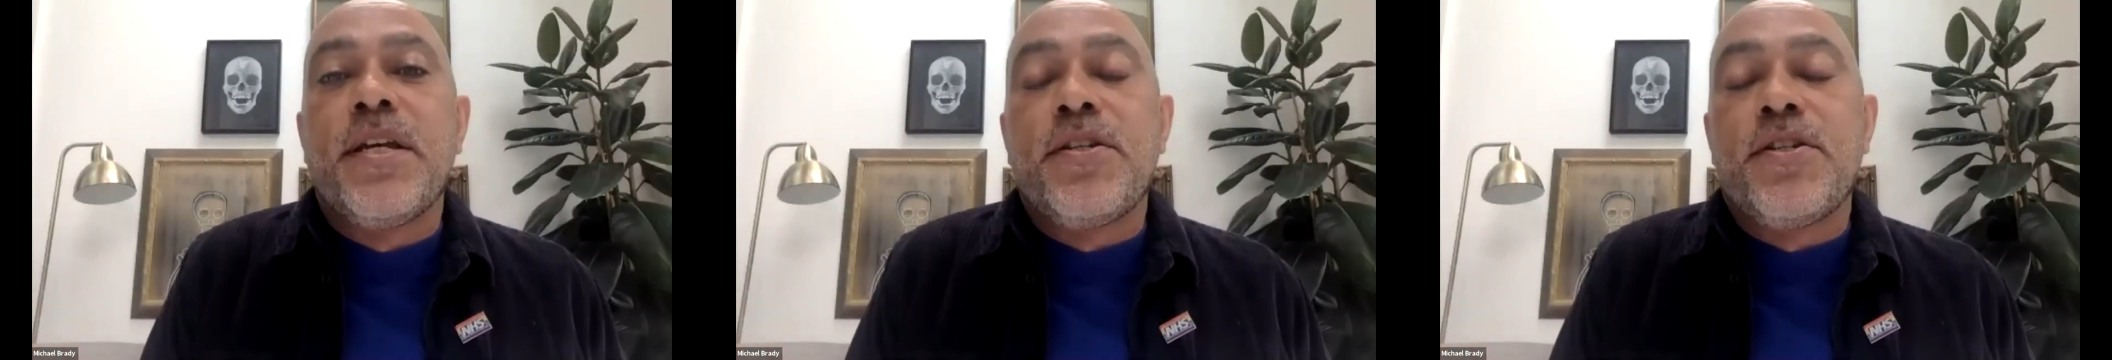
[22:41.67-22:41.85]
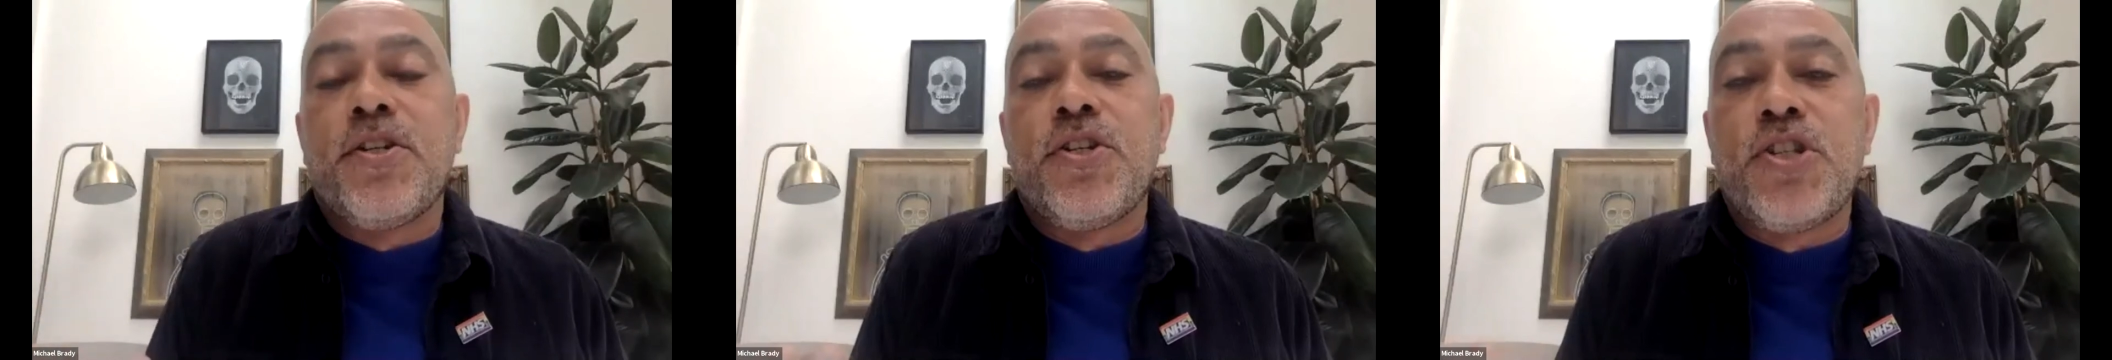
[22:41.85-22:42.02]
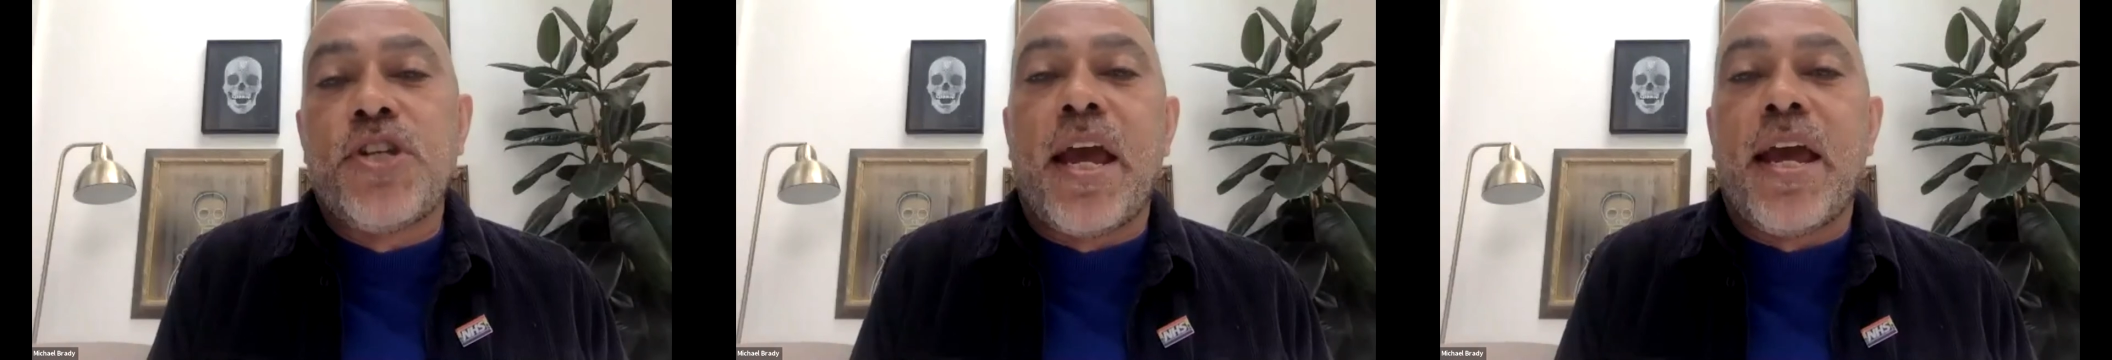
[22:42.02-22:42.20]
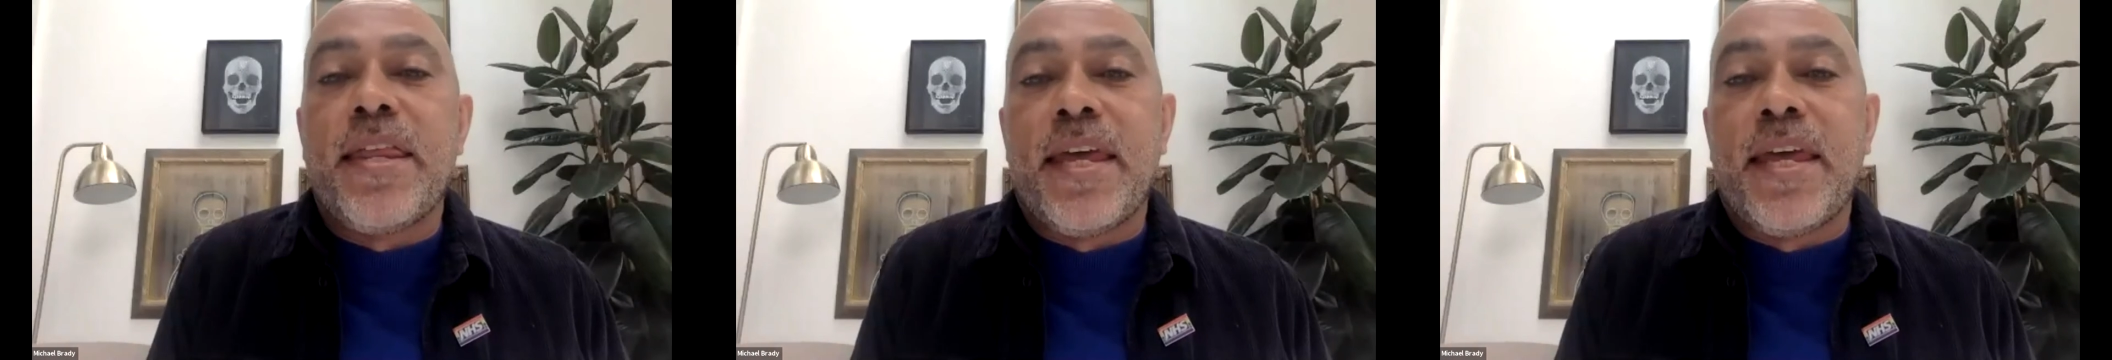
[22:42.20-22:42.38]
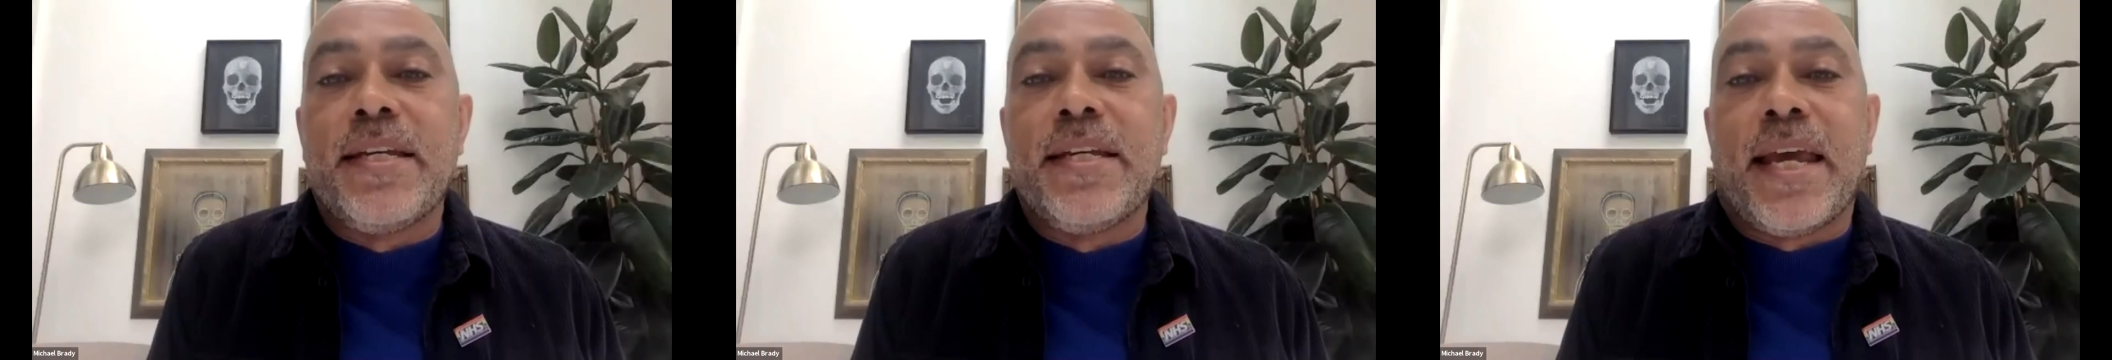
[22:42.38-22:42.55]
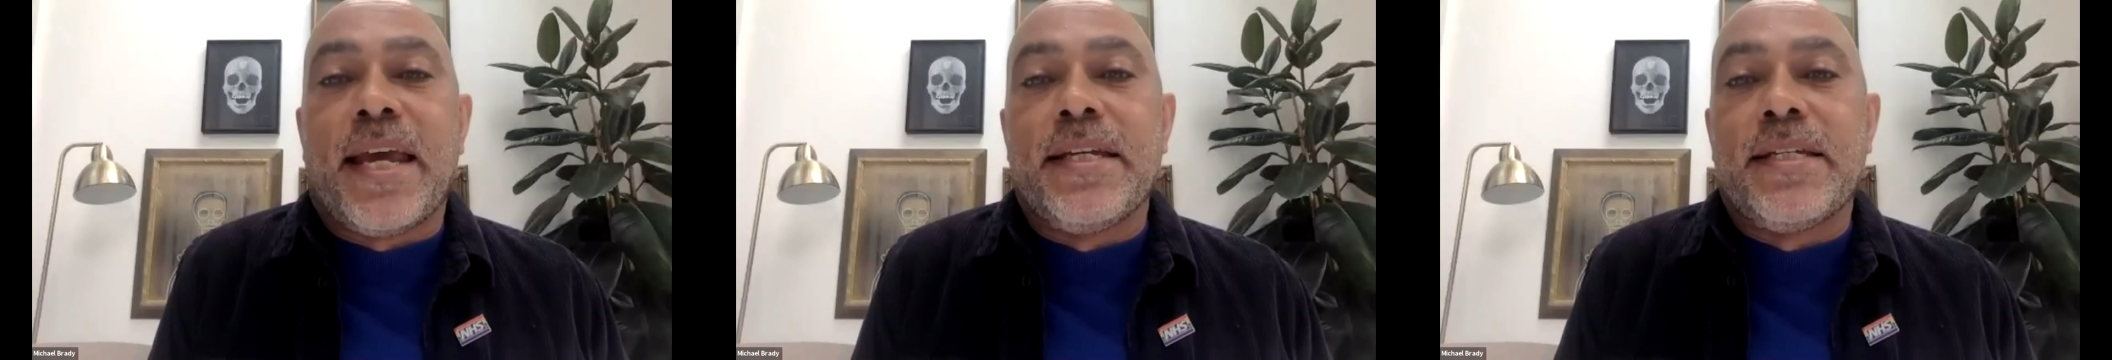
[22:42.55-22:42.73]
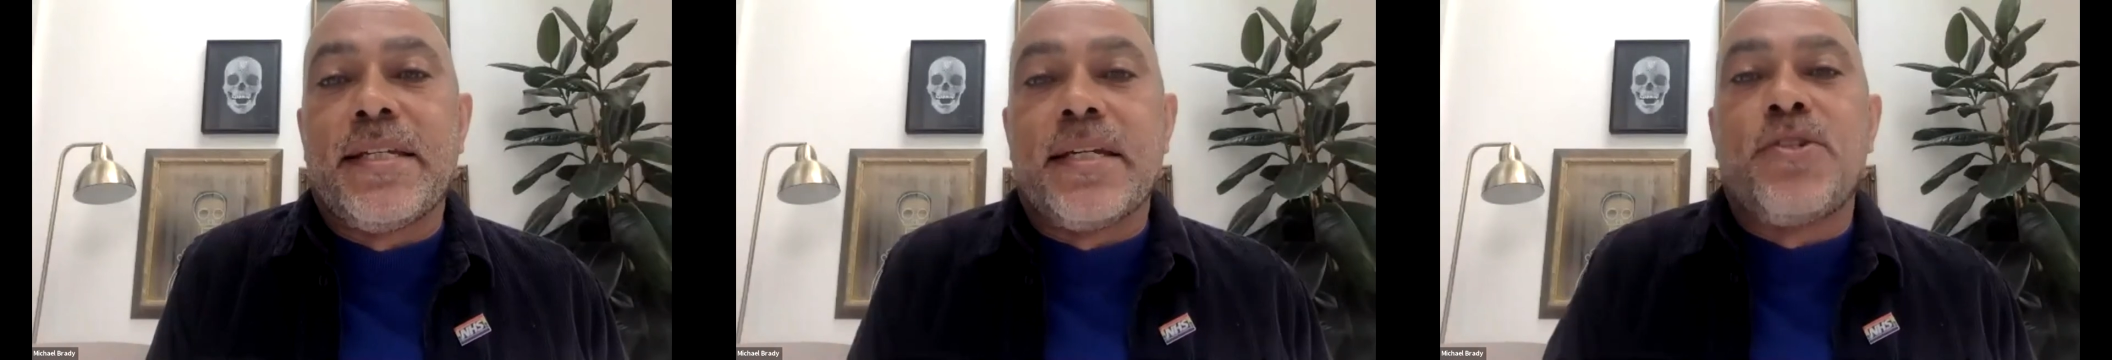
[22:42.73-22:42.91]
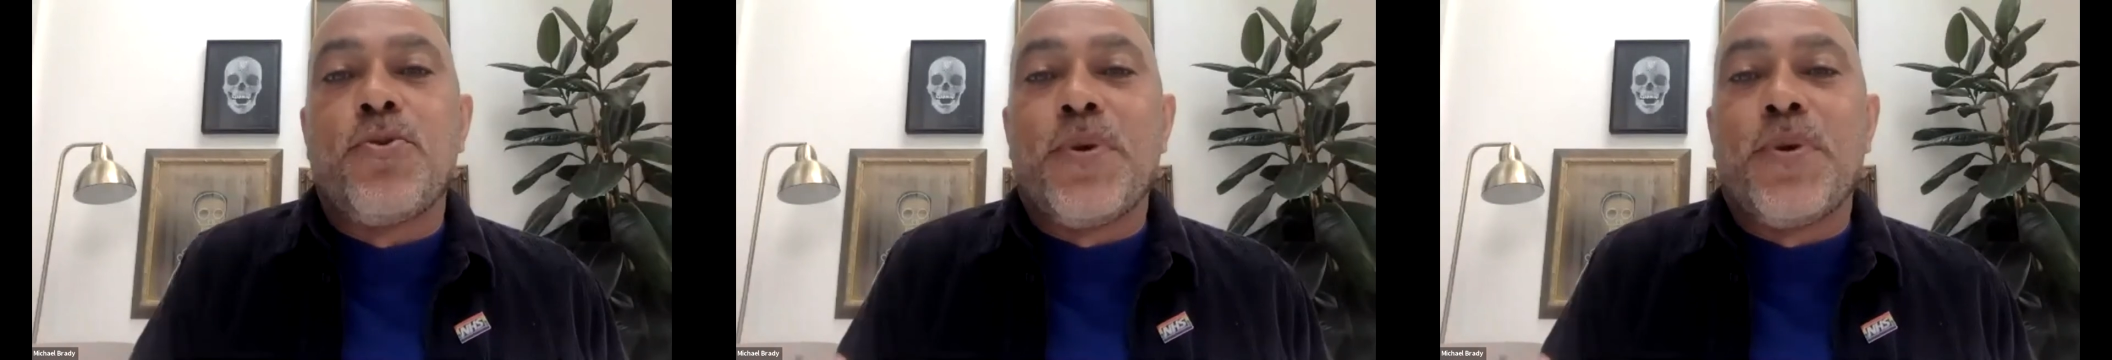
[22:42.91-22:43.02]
to share their data,